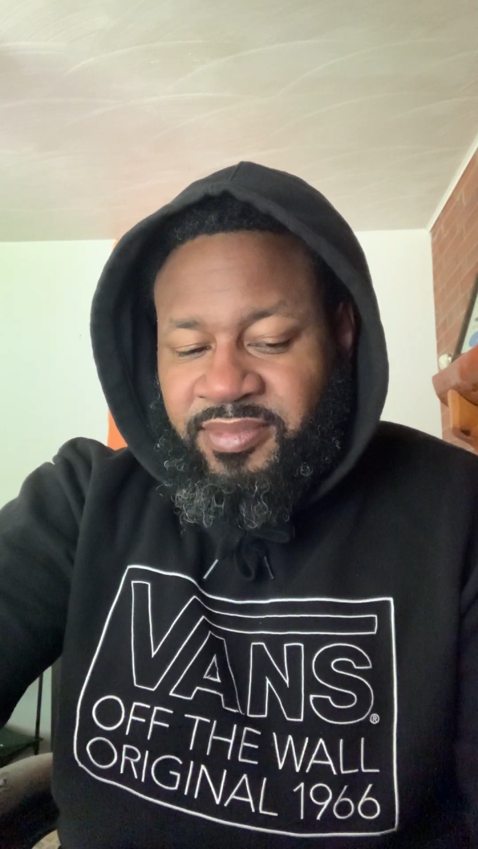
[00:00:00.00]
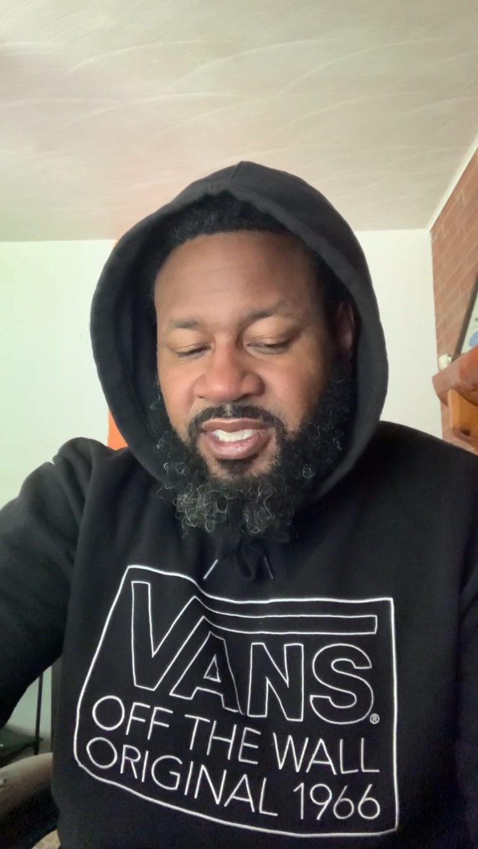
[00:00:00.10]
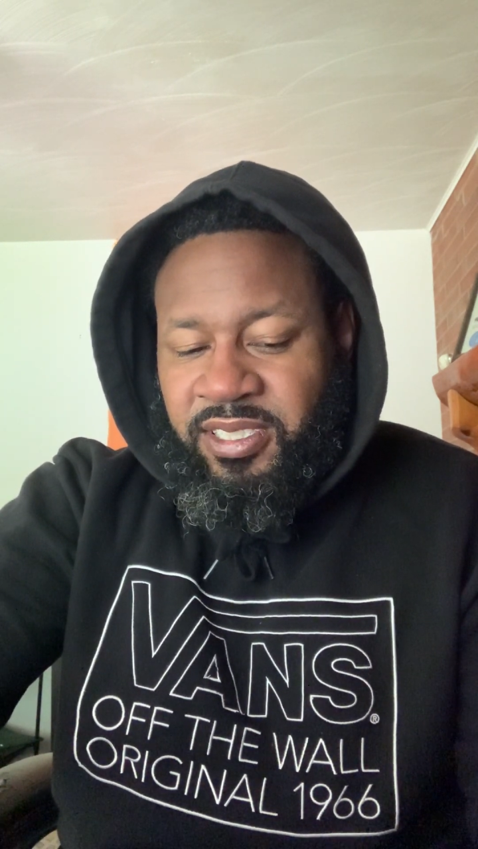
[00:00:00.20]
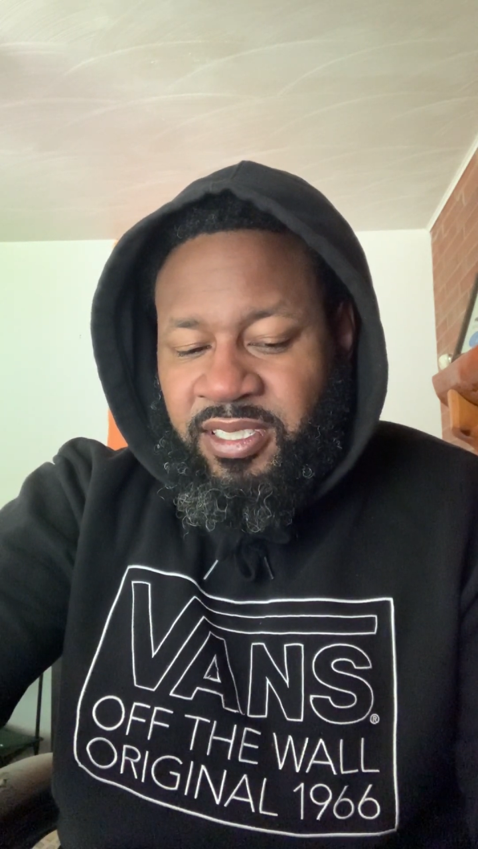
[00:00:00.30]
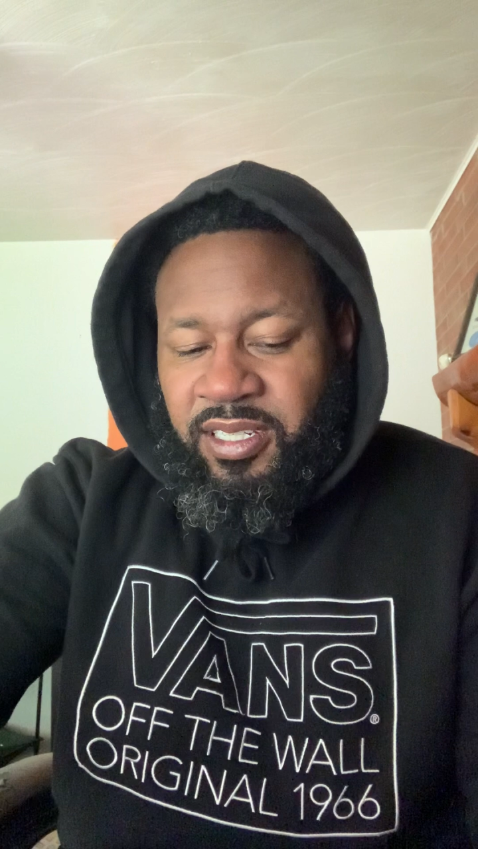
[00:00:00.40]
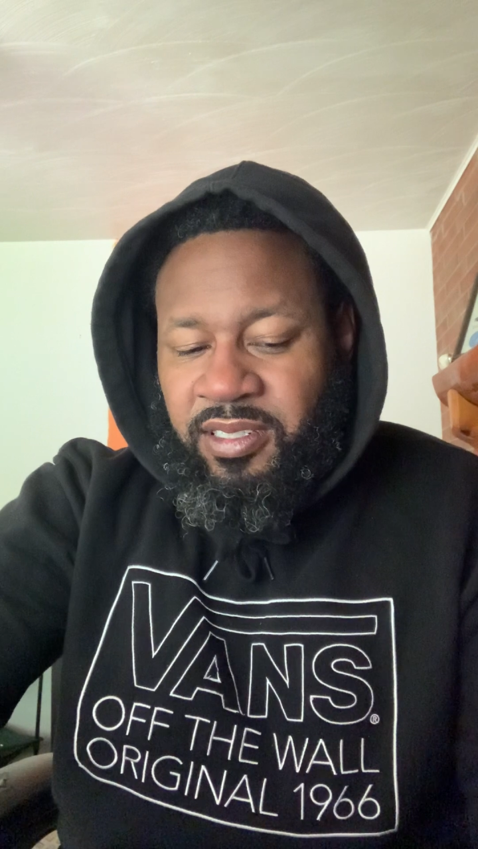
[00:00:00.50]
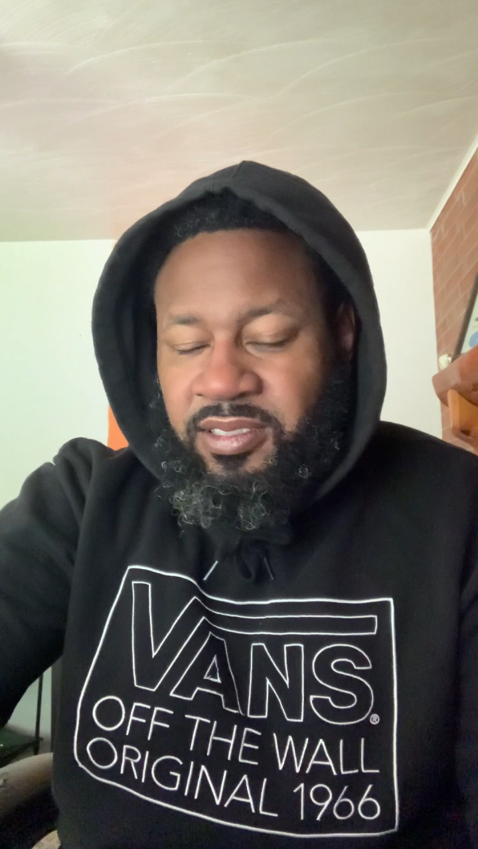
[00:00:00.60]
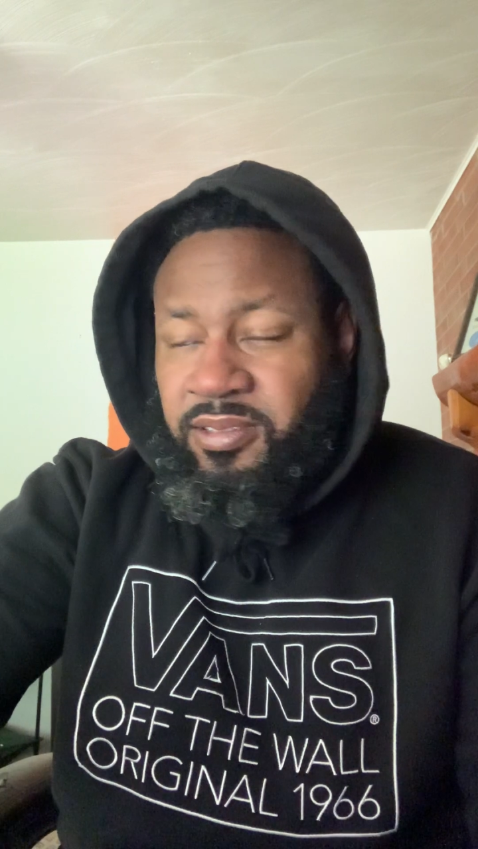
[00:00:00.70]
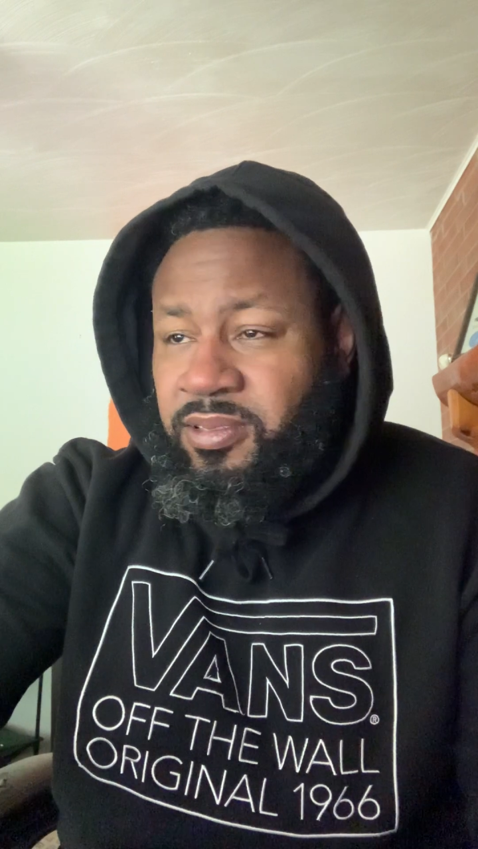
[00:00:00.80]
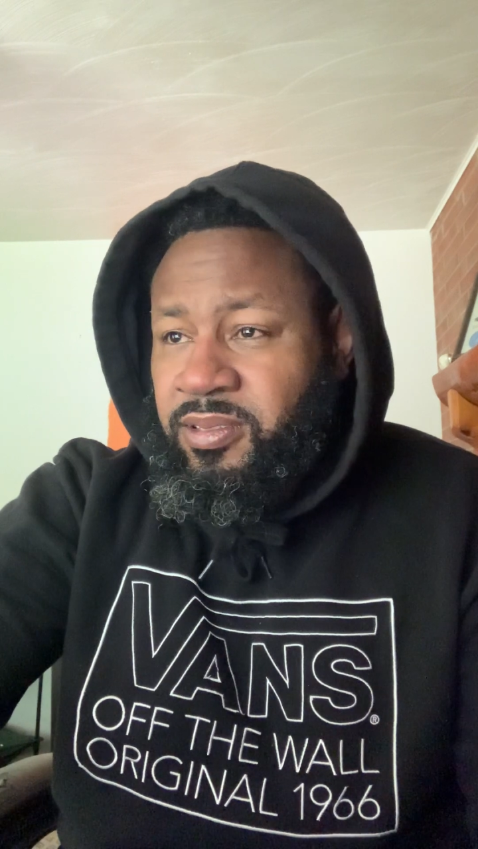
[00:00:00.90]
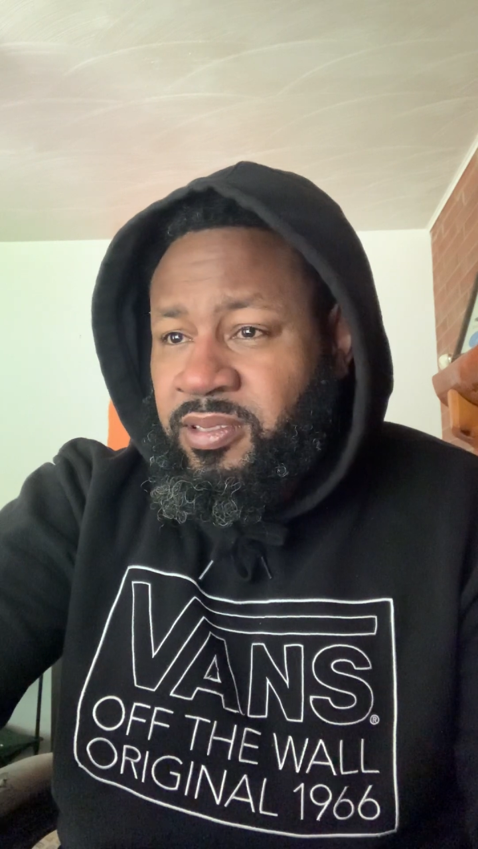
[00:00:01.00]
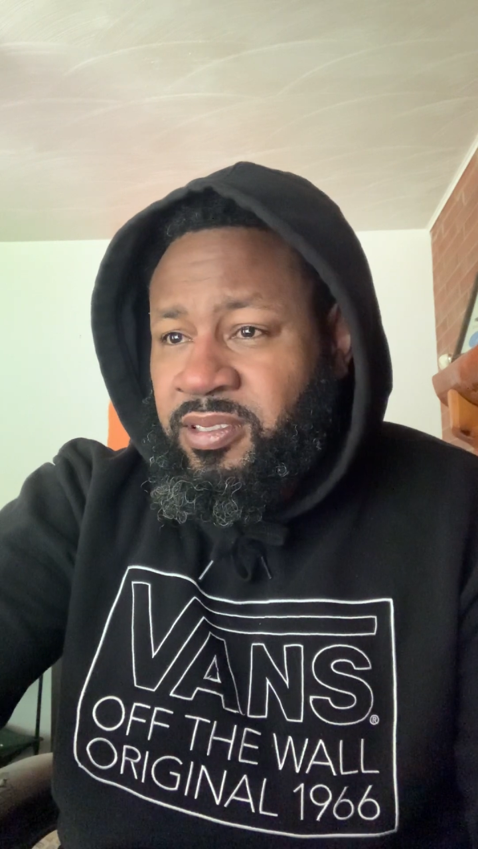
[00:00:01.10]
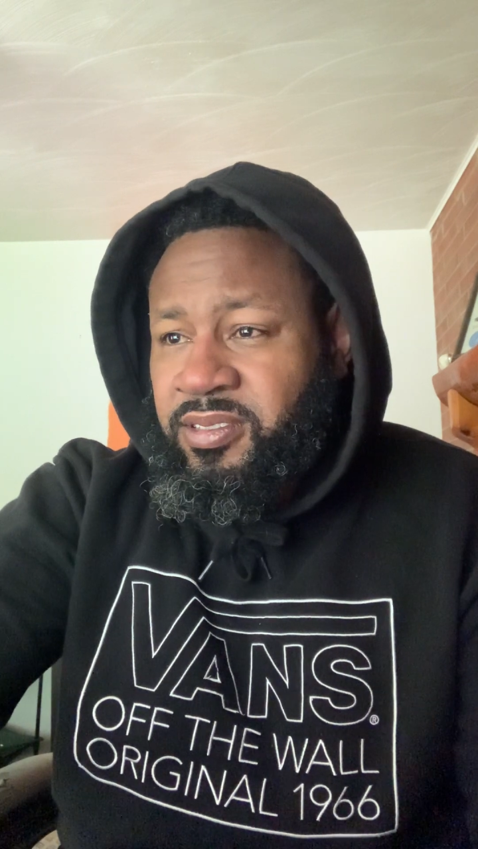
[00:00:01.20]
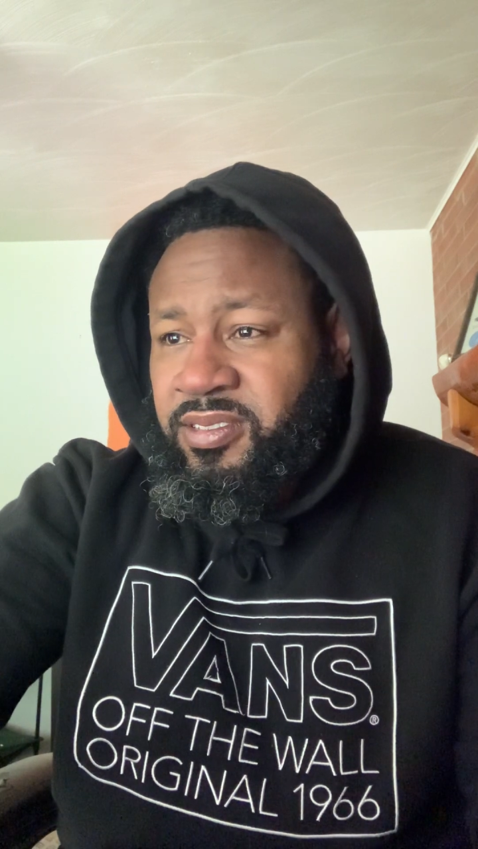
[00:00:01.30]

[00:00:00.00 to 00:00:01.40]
It's all you, Lord.